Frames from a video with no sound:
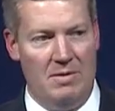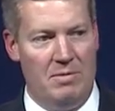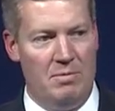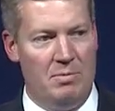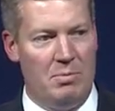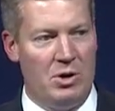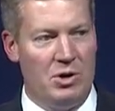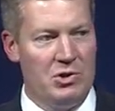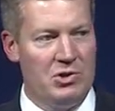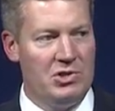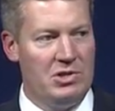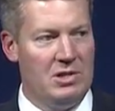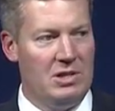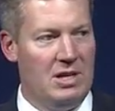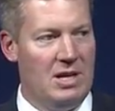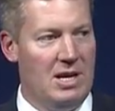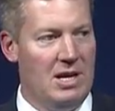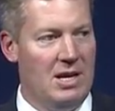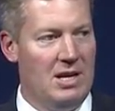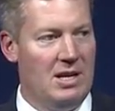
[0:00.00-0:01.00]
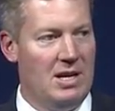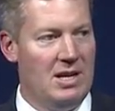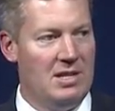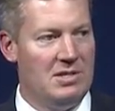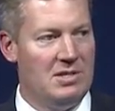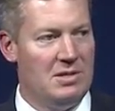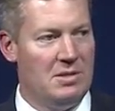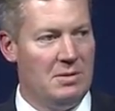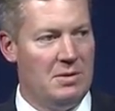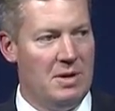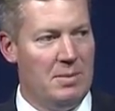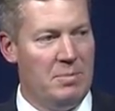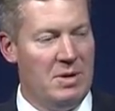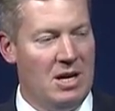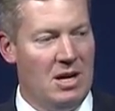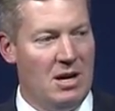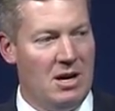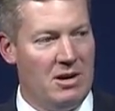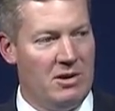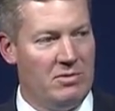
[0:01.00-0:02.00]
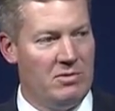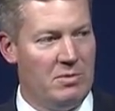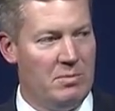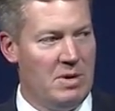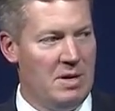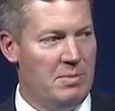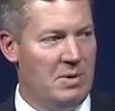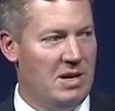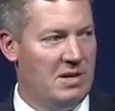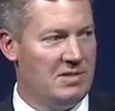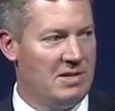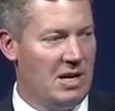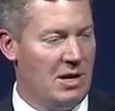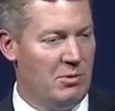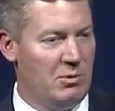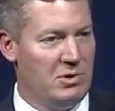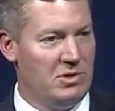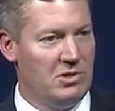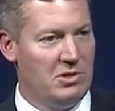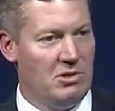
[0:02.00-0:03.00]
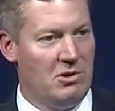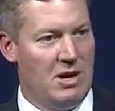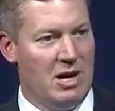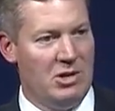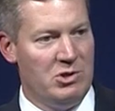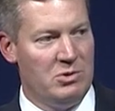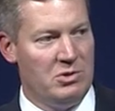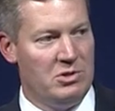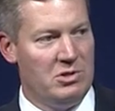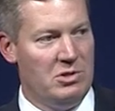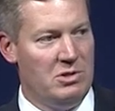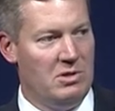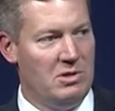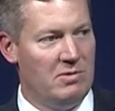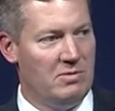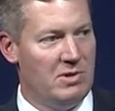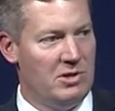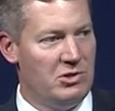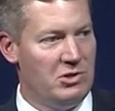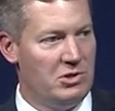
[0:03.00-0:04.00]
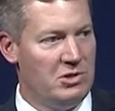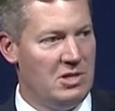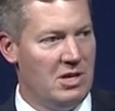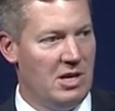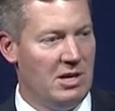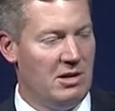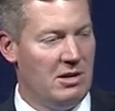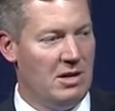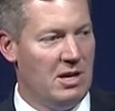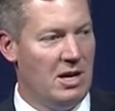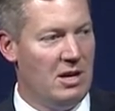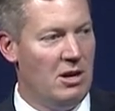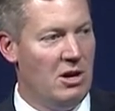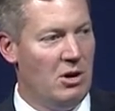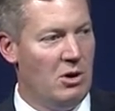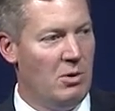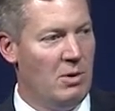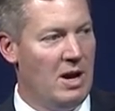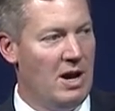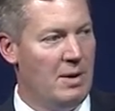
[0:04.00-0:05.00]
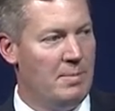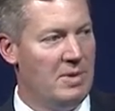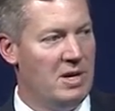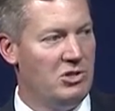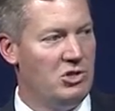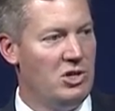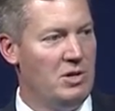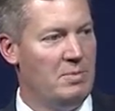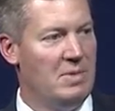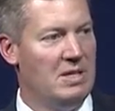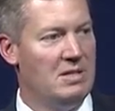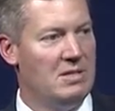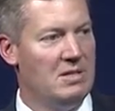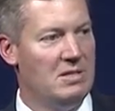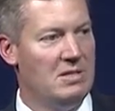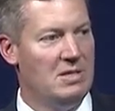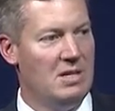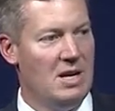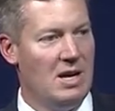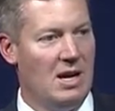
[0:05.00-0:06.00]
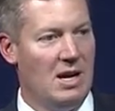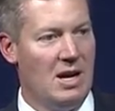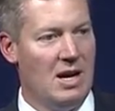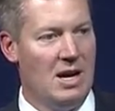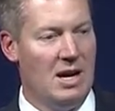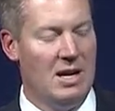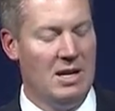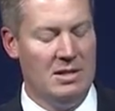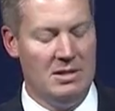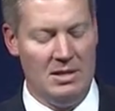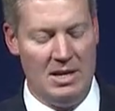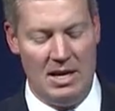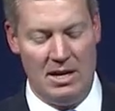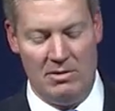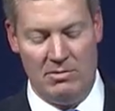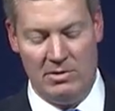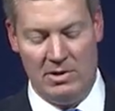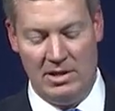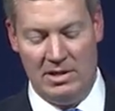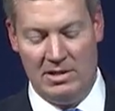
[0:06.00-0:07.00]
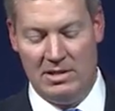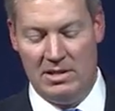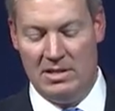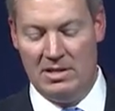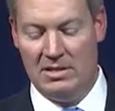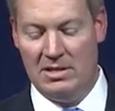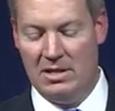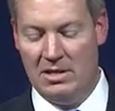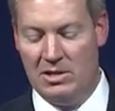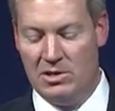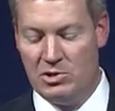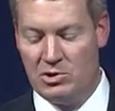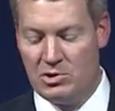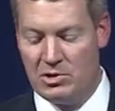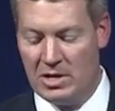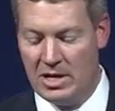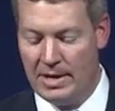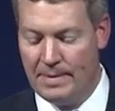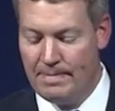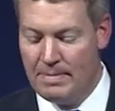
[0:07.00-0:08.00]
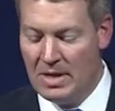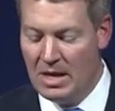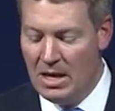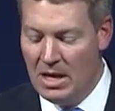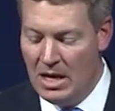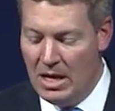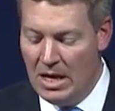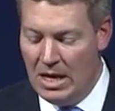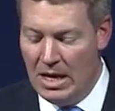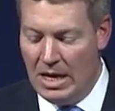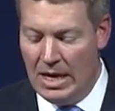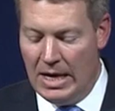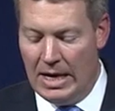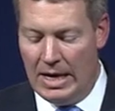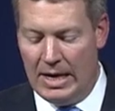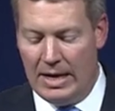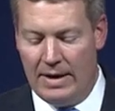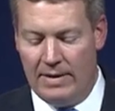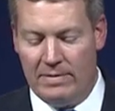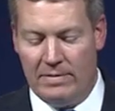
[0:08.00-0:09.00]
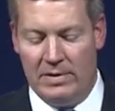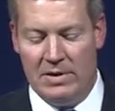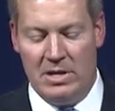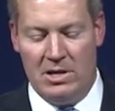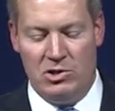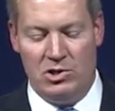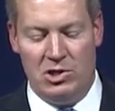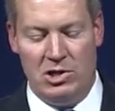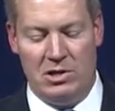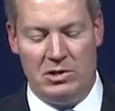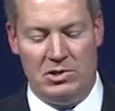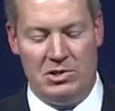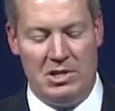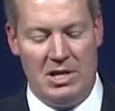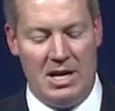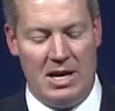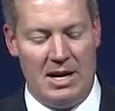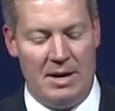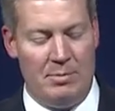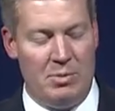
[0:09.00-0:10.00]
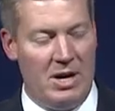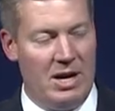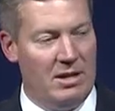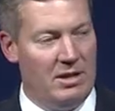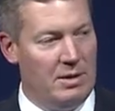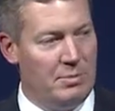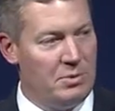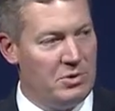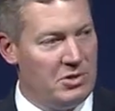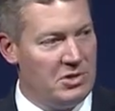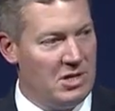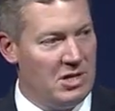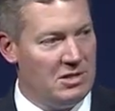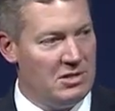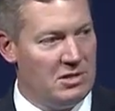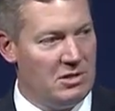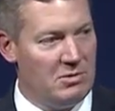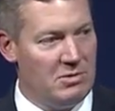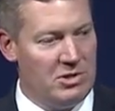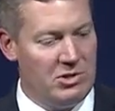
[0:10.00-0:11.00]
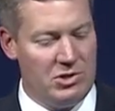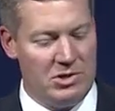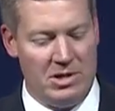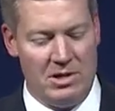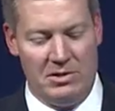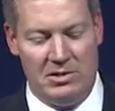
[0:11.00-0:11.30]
Personally, it's a big honor for me because I was a graduate student of Richard Tucker, and I know how much he meant to CII and really to this industry. For this year, CII proudly presents the Richard L.